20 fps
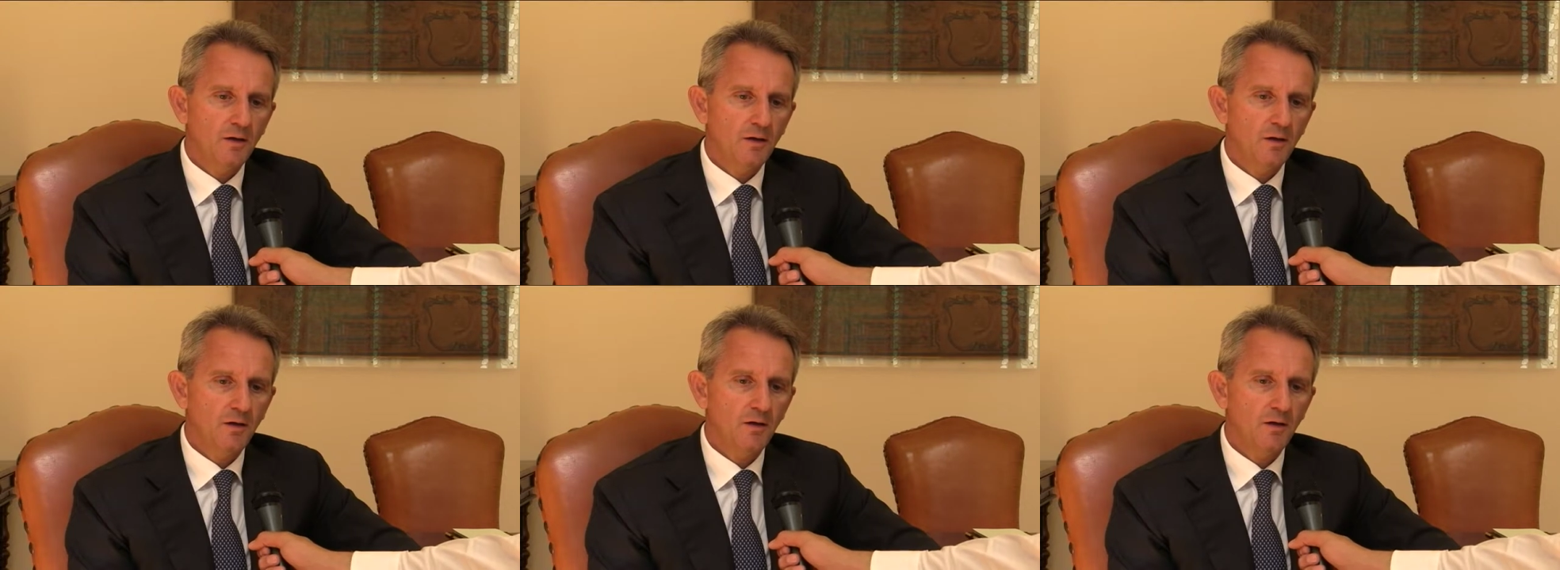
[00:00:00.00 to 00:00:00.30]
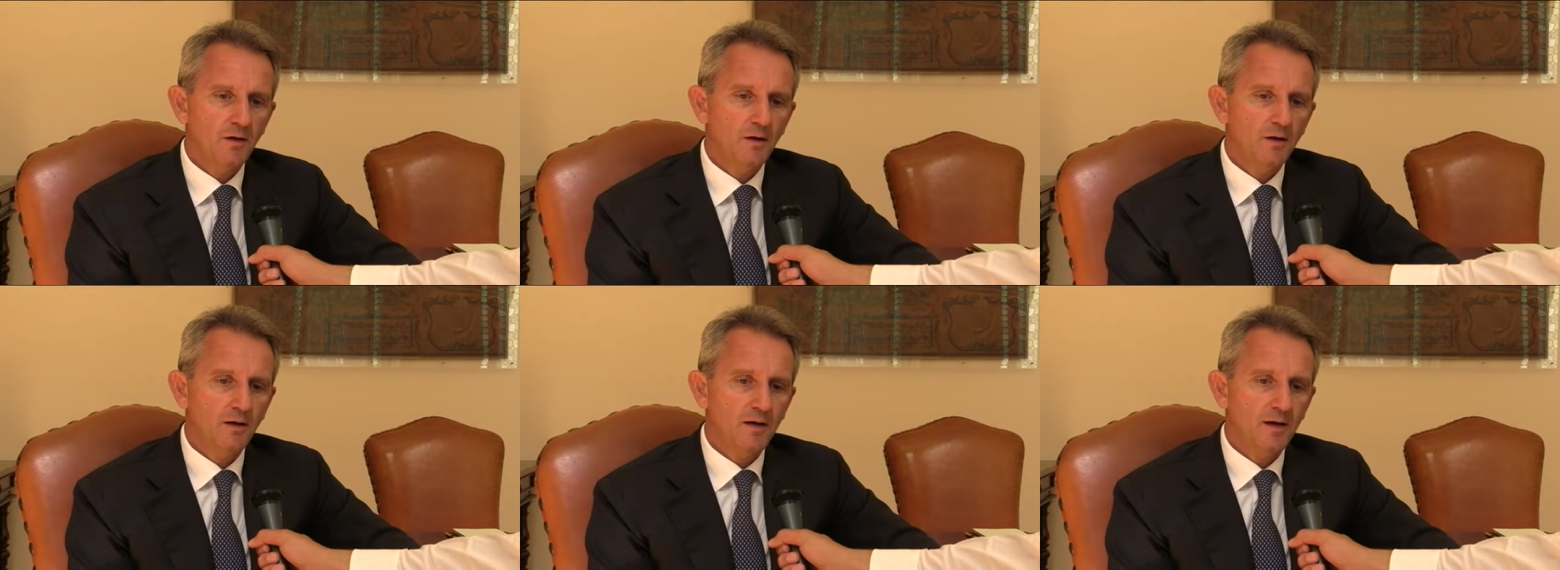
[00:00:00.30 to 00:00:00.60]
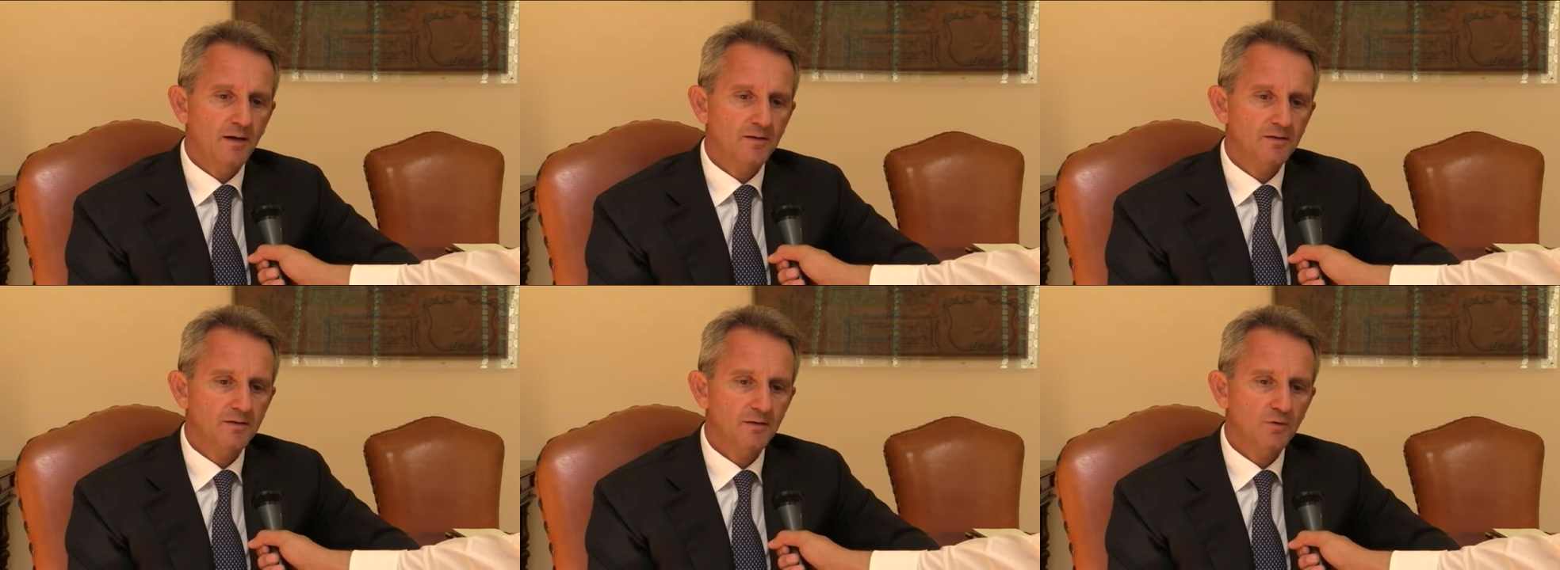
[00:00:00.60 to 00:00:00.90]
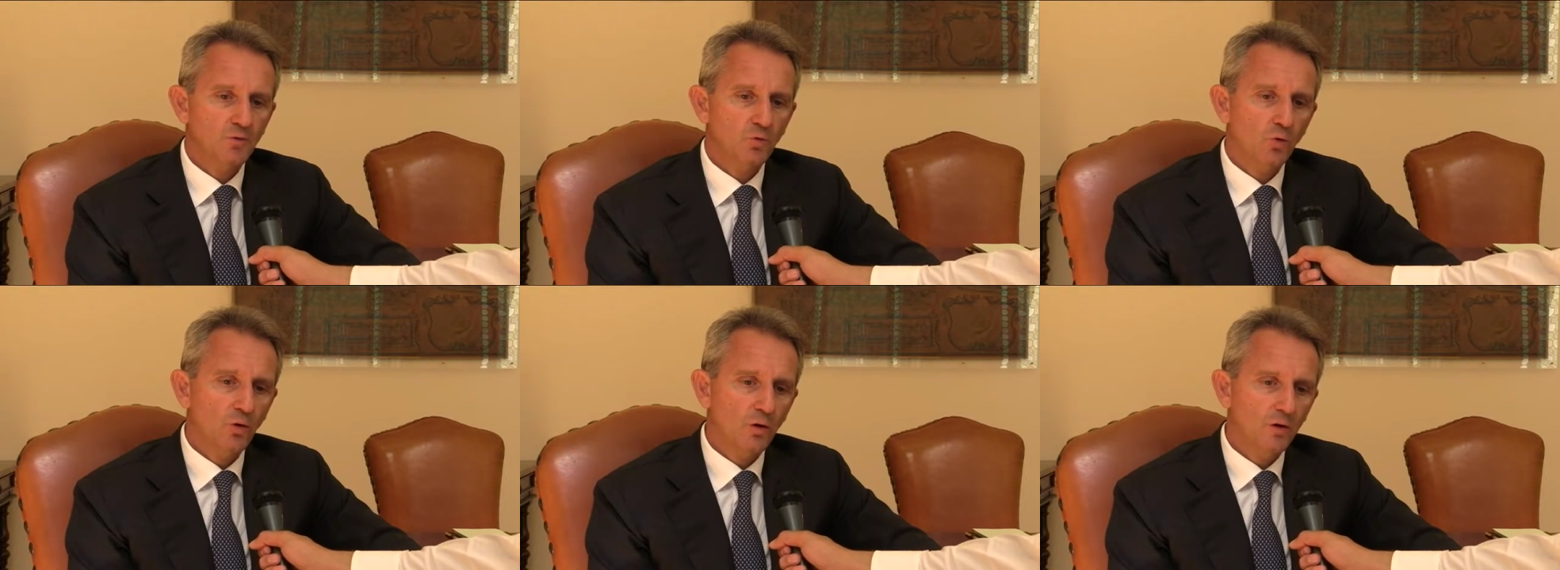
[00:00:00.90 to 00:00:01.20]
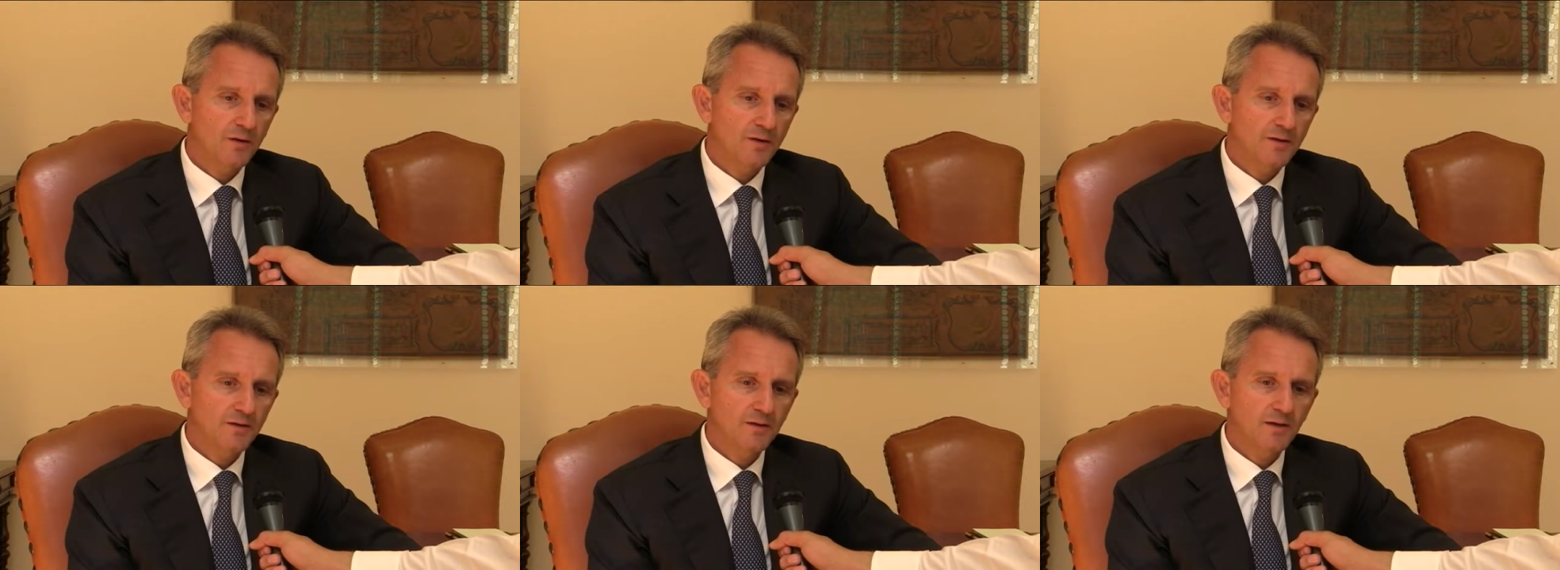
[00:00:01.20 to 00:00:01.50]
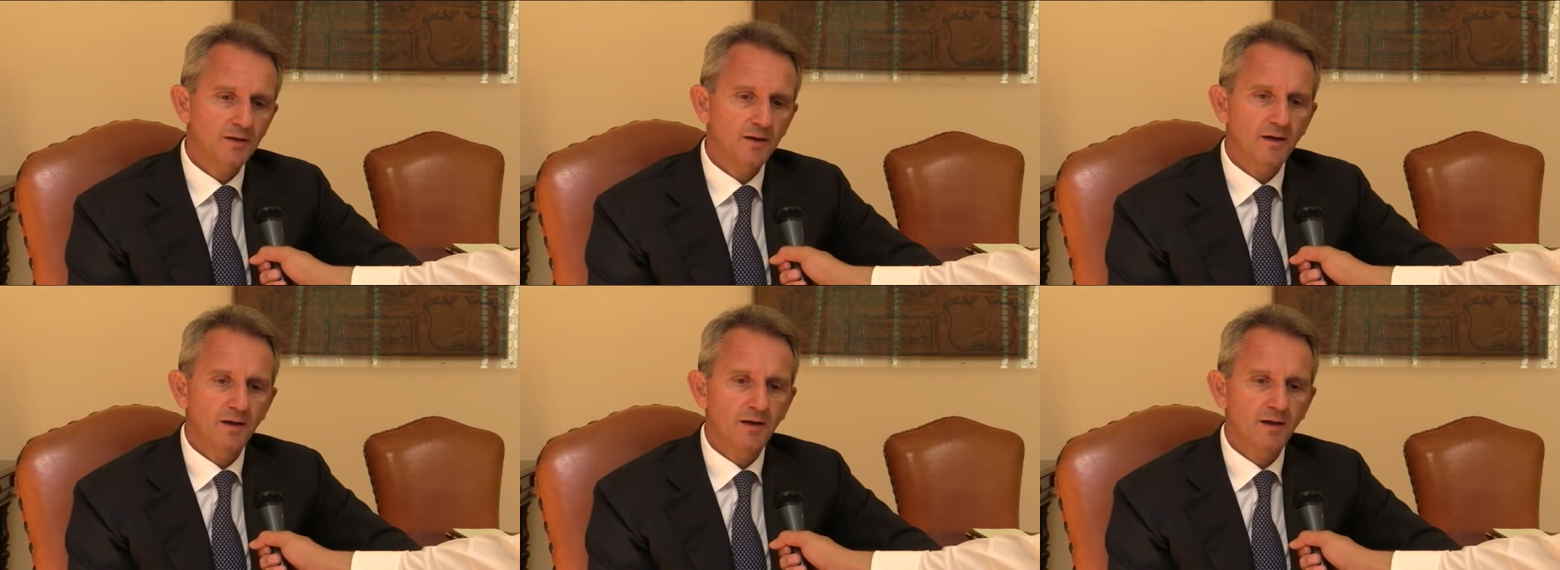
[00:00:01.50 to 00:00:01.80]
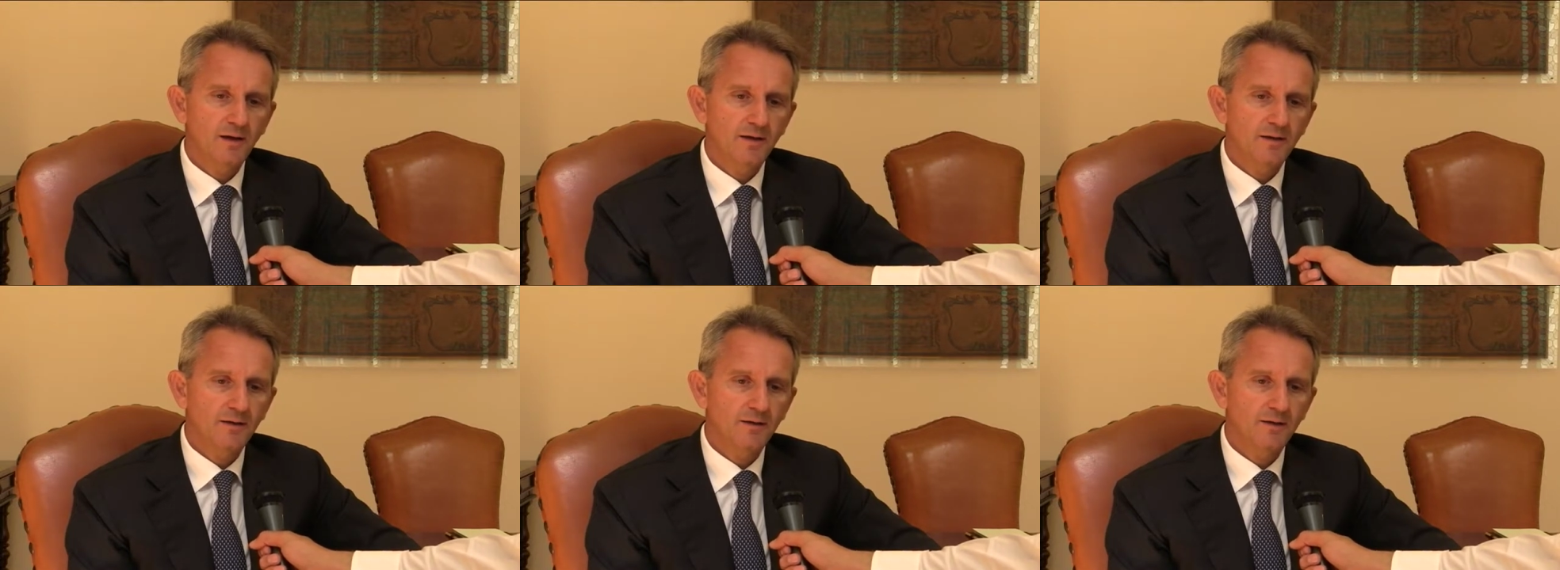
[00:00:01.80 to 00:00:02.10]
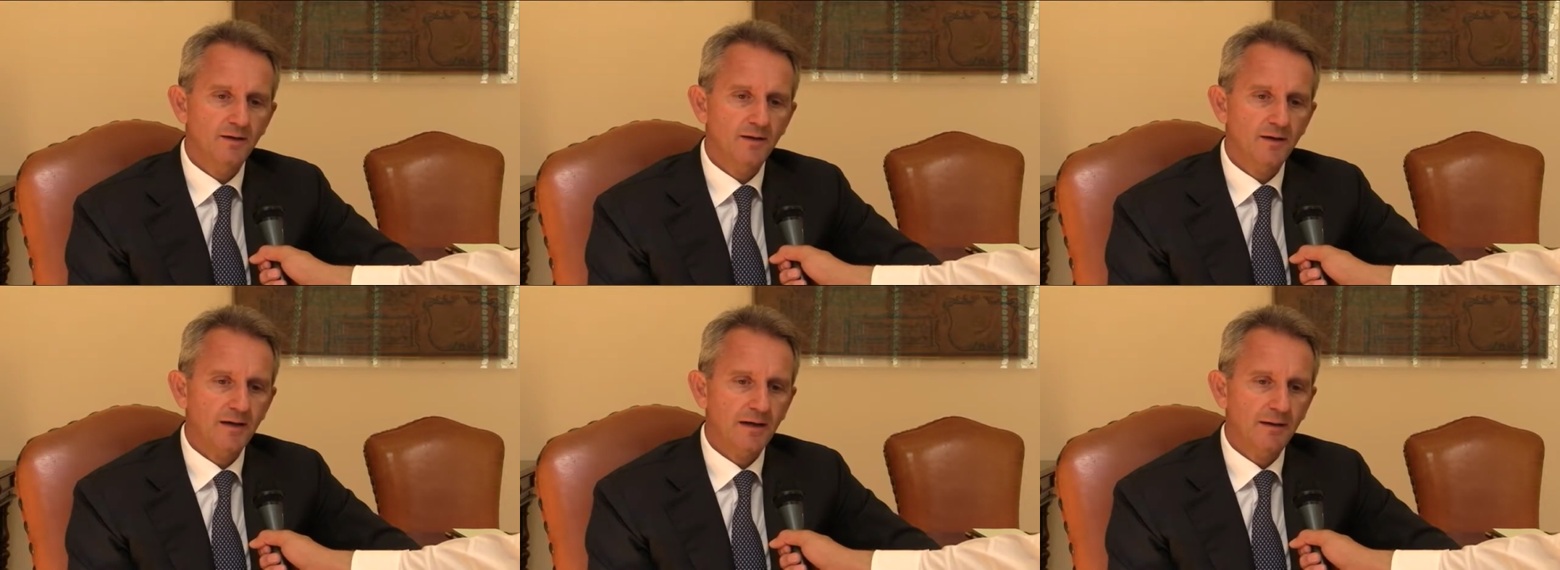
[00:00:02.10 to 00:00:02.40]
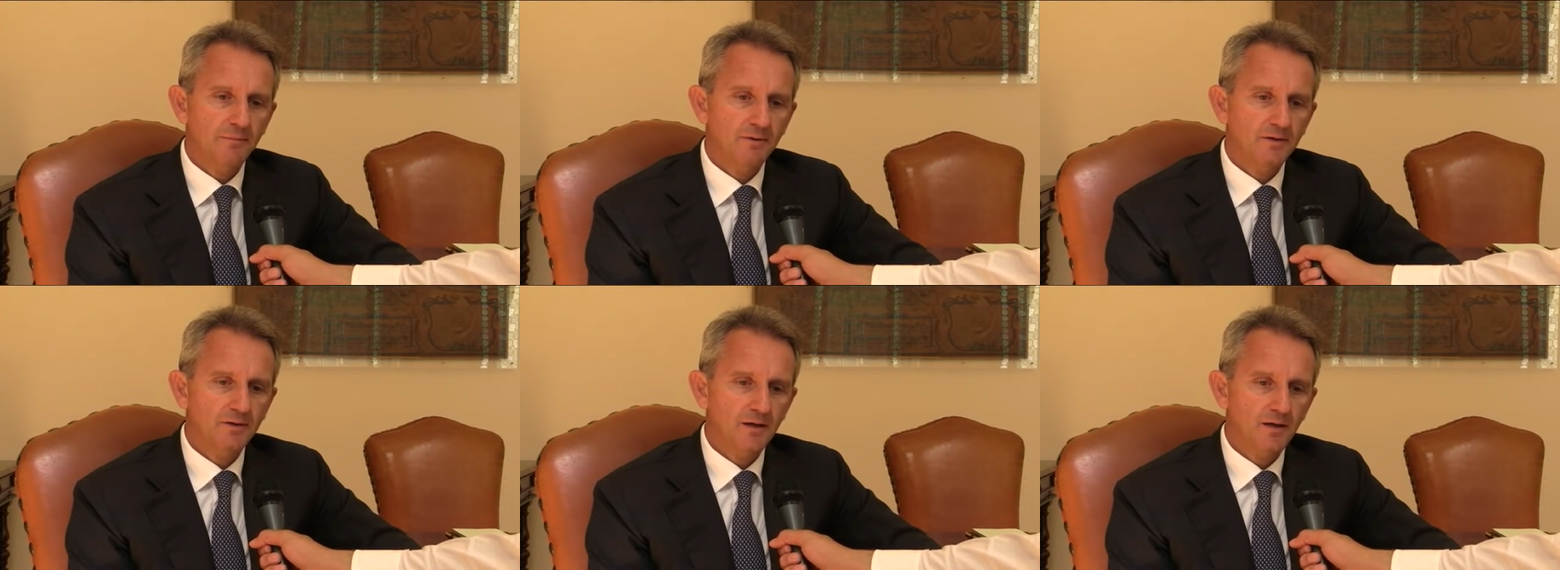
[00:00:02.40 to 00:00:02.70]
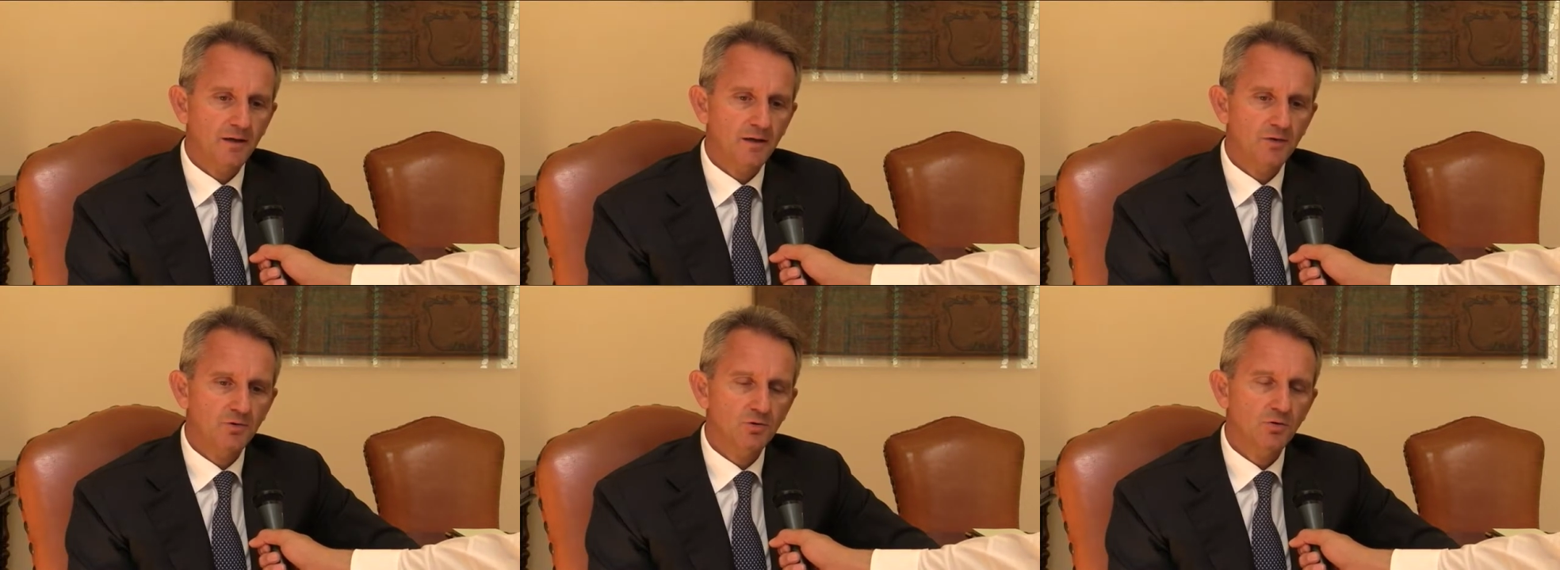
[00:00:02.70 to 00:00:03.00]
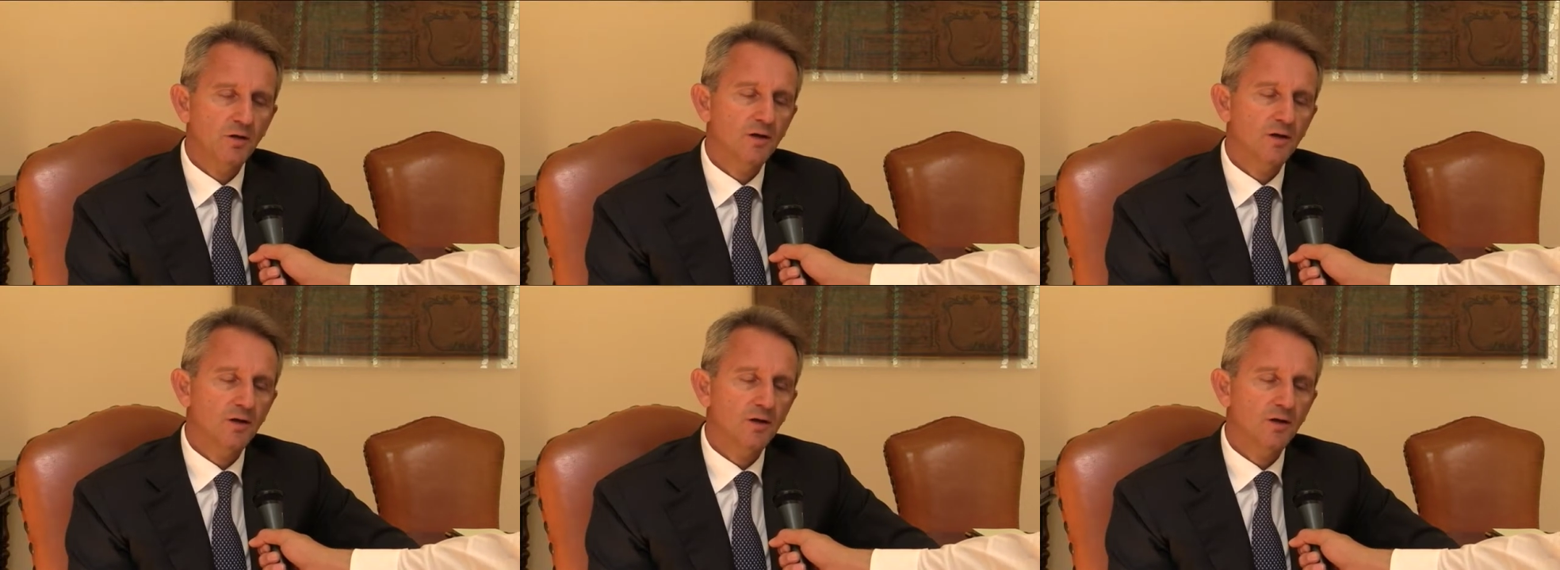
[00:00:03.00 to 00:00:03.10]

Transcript: uh, asset quality and uh, capital ratio.